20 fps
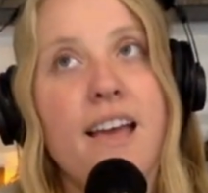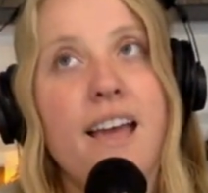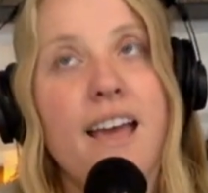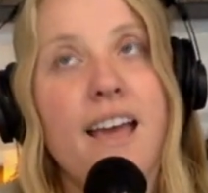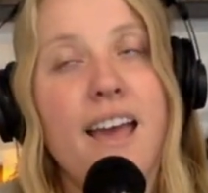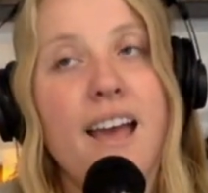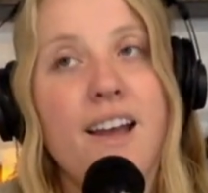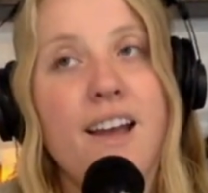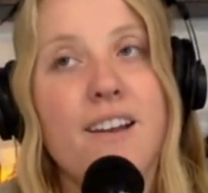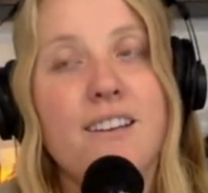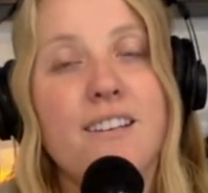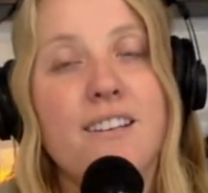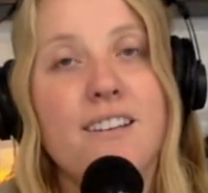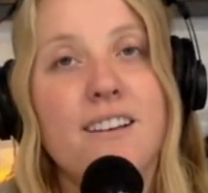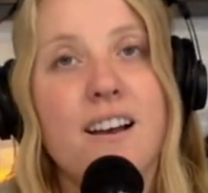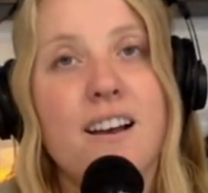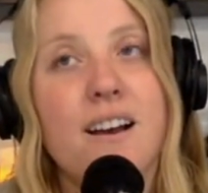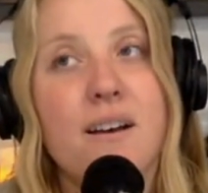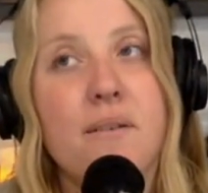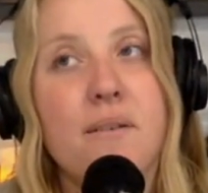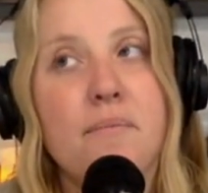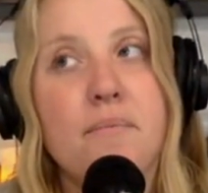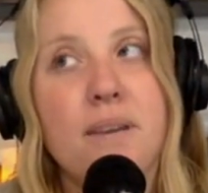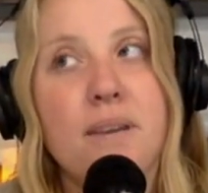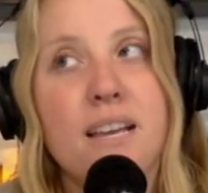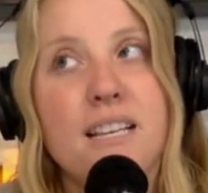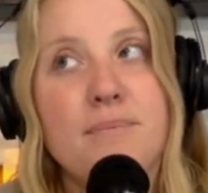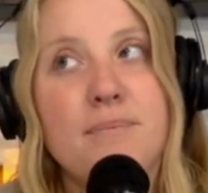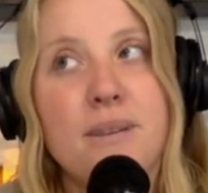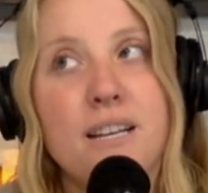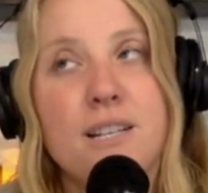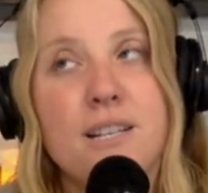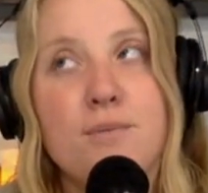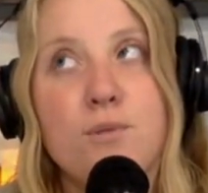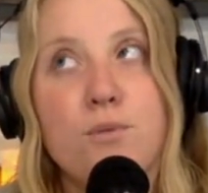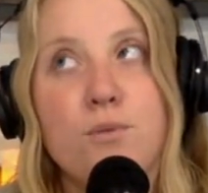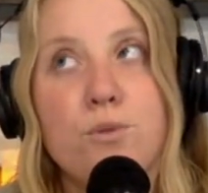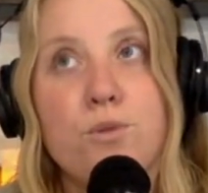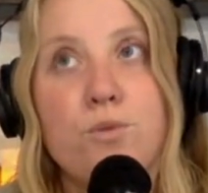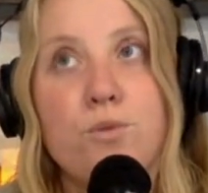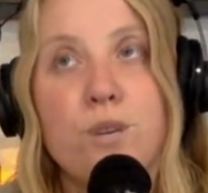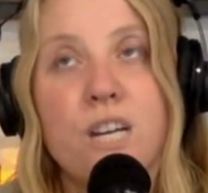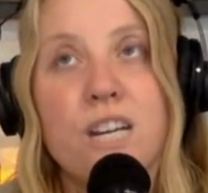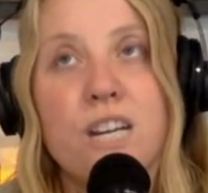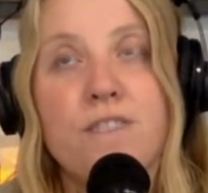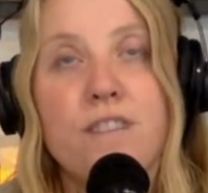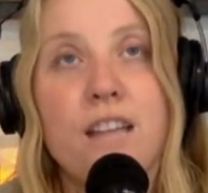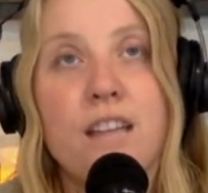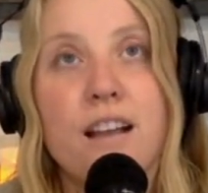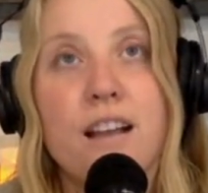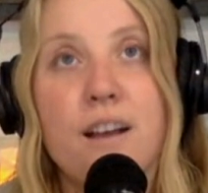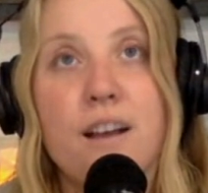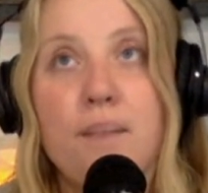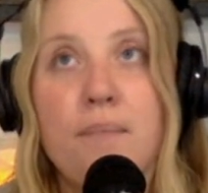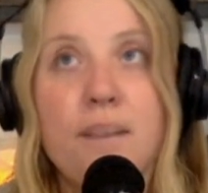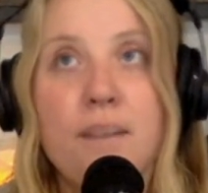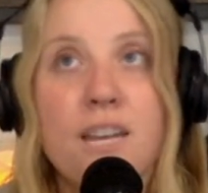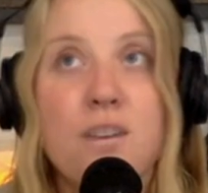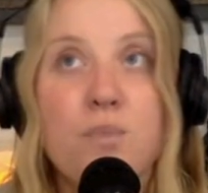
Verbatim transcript: And um, because my husband was working for that company,